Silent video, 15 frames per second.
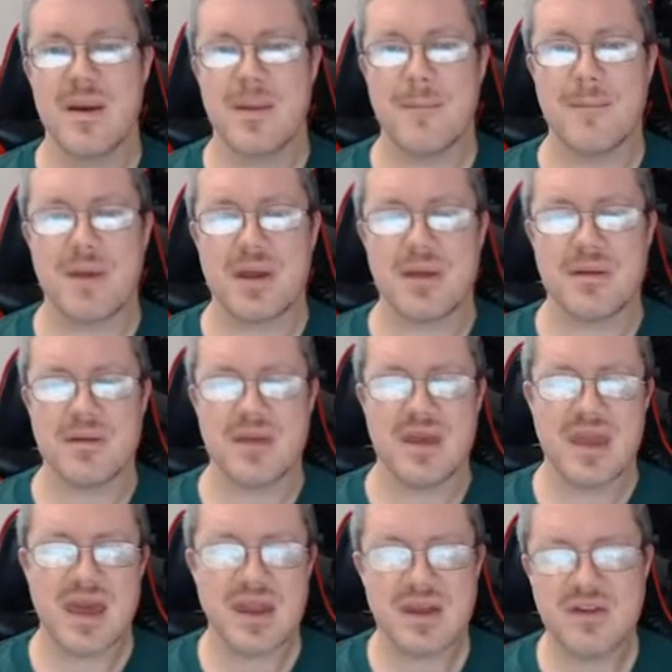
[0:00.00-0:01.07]
But you
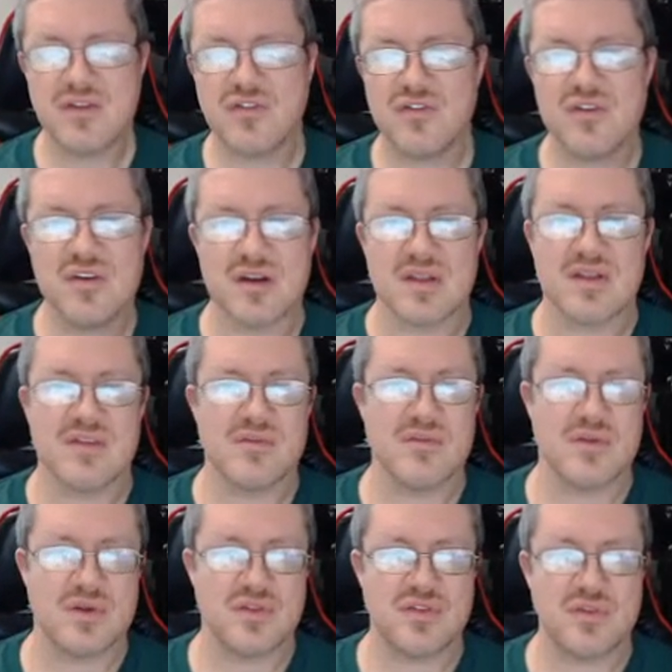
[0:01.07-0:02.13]
kind of understood
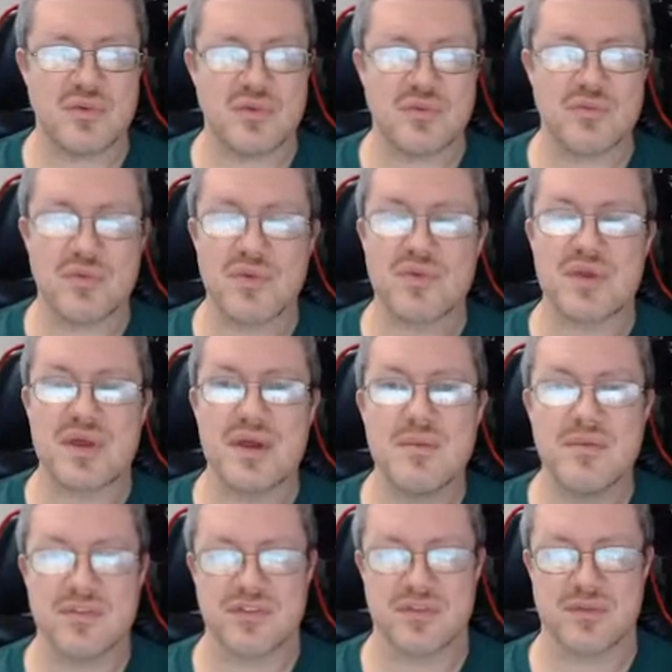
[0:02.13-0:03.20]
that she was building up to
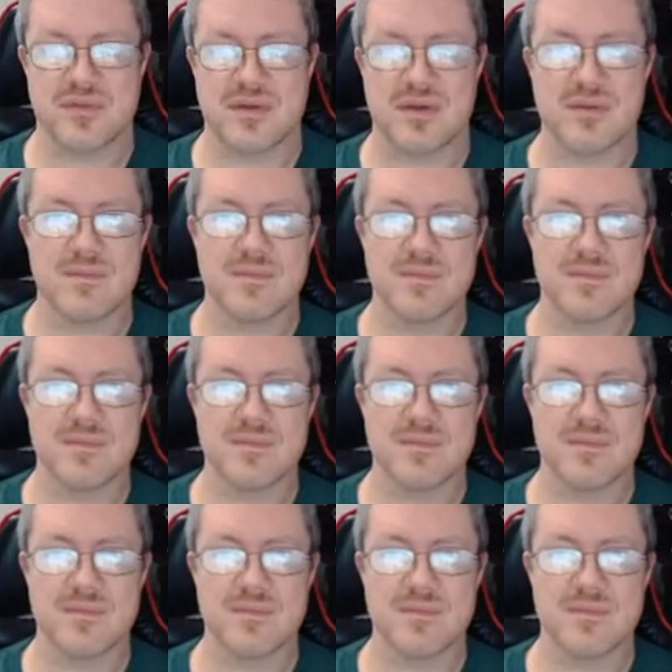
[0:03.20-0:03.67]
something.